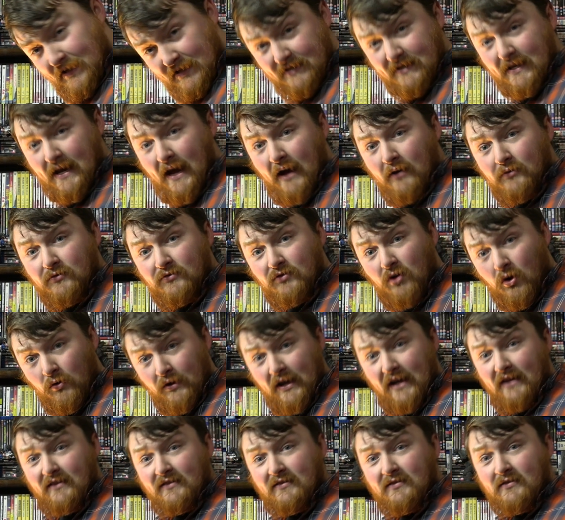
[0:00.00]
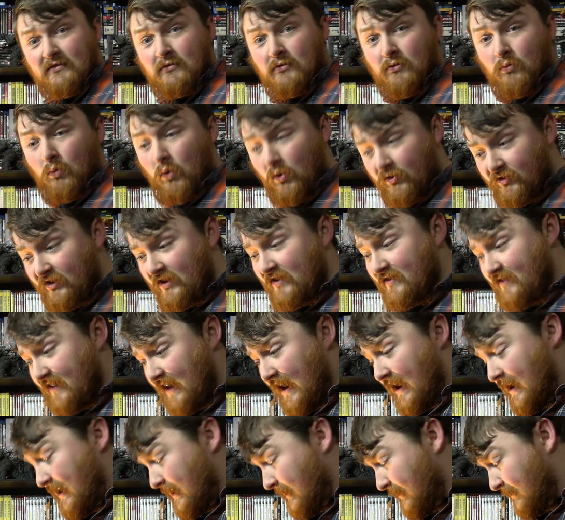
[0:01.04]
discount on it was
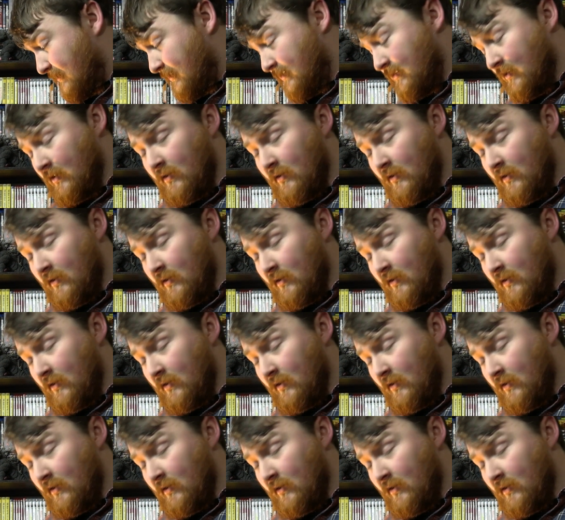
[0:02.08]
indeed